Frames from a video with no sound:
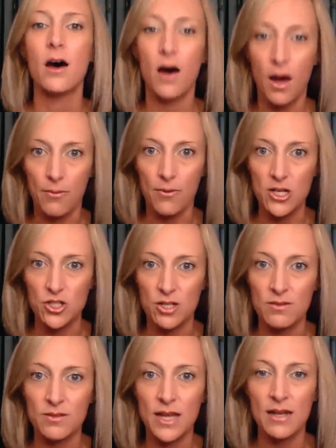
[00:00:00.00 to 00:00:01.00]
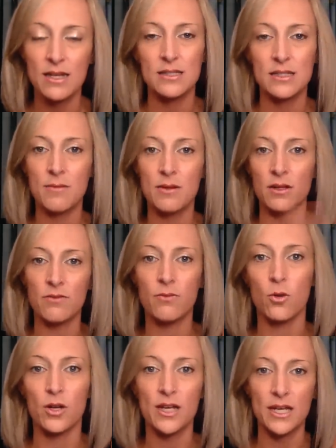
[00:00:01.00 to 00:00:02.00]
operation that is in the middle of
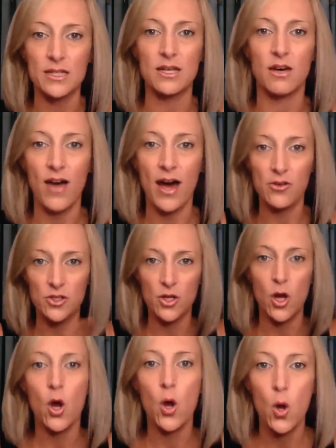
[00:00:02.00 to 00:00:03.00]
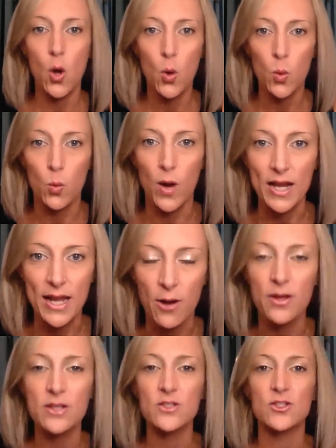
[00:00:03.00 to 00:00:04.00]
working itself out right
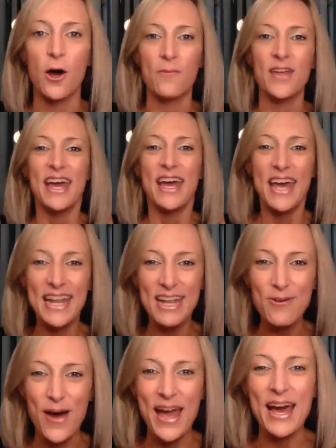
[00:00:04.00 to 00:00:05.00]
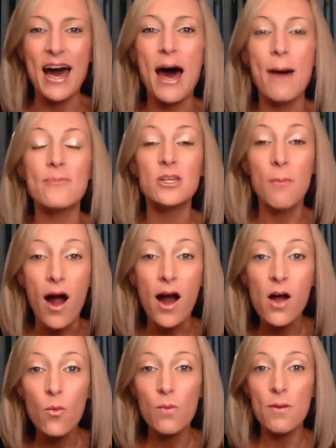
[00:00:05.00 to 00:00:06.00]
now. So, anyway, um,
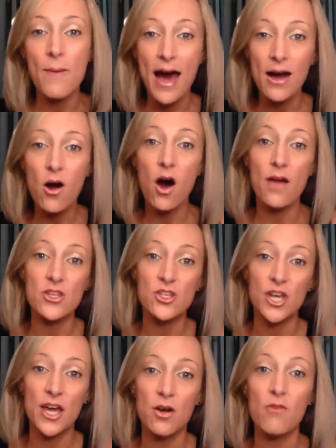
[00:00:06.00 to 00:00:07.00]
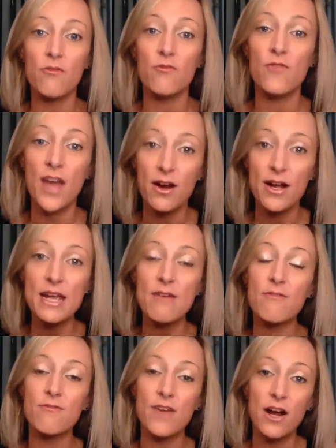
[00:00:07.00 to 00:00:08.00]
tomorrow we'll be back on the channel very,
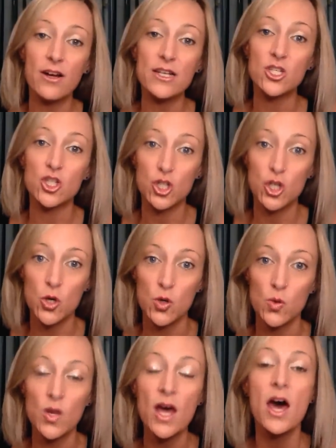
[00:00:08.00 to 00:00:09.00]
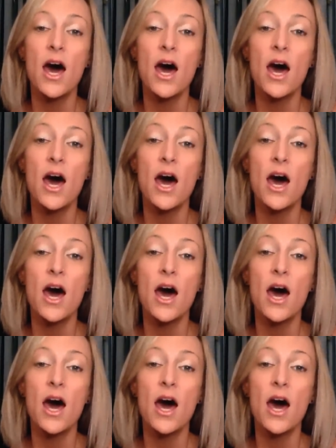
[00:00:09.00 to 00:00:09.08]
very soon.